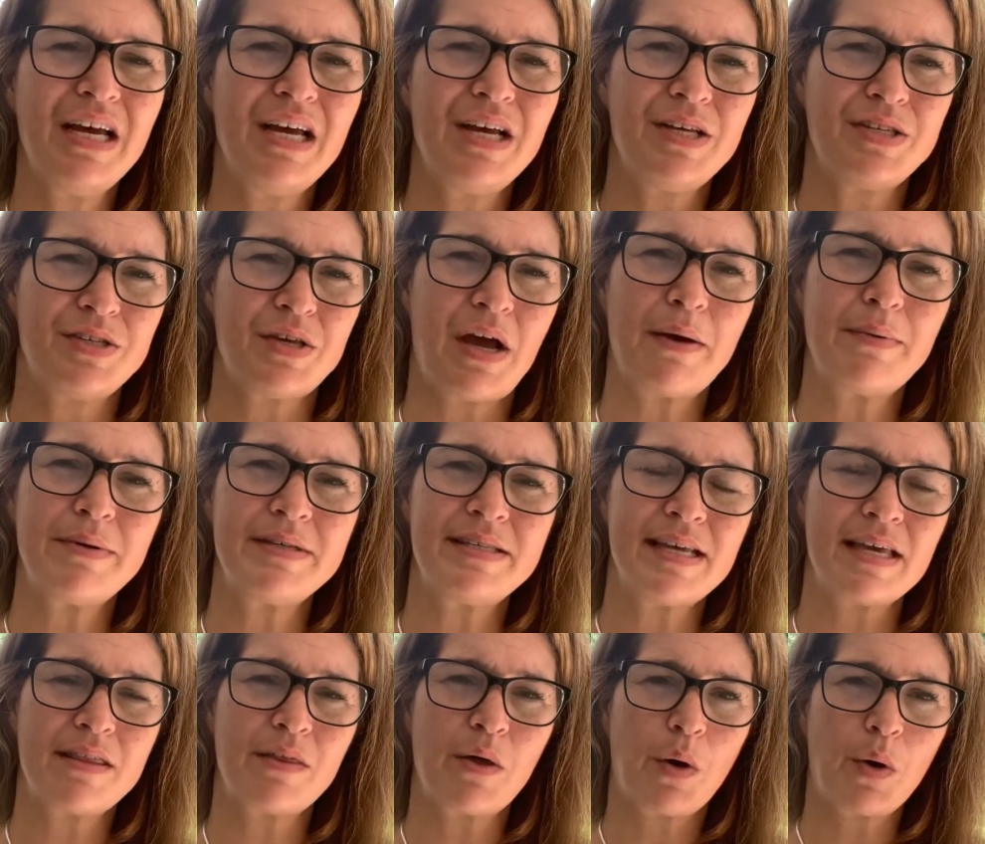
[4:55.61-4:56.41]
So I would
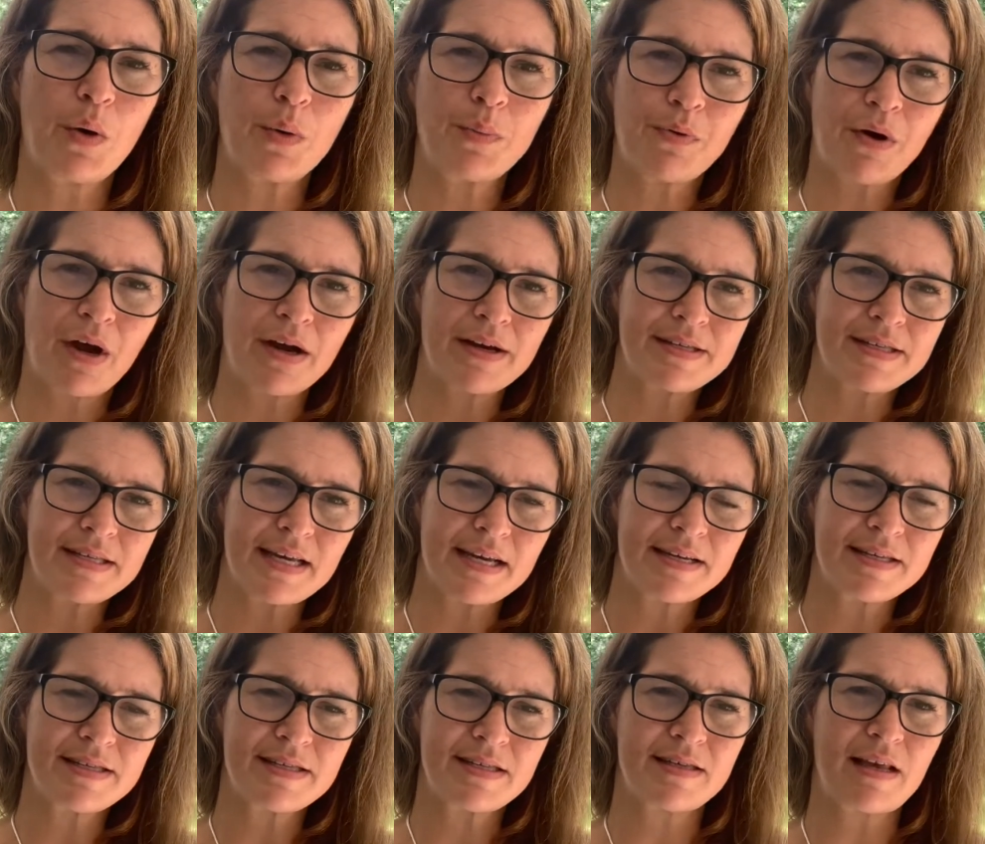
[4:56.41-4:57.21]
say the whole
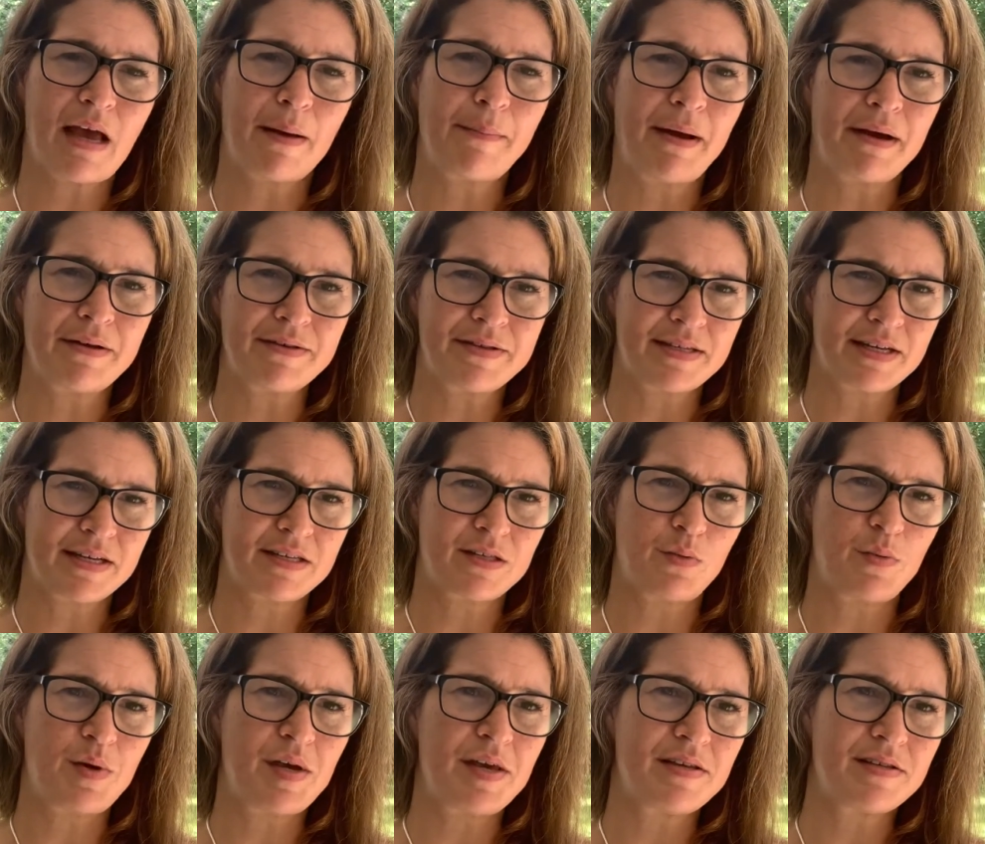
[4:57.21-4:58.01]
process, about
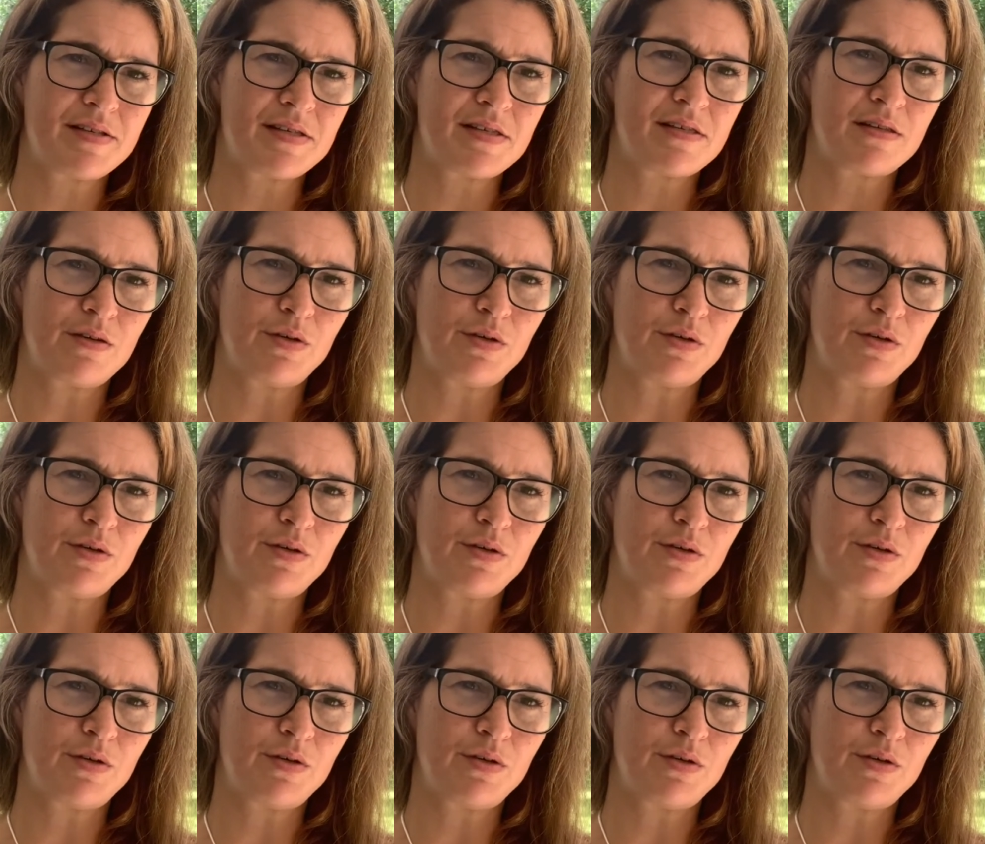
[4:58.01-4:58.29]
6 weeks,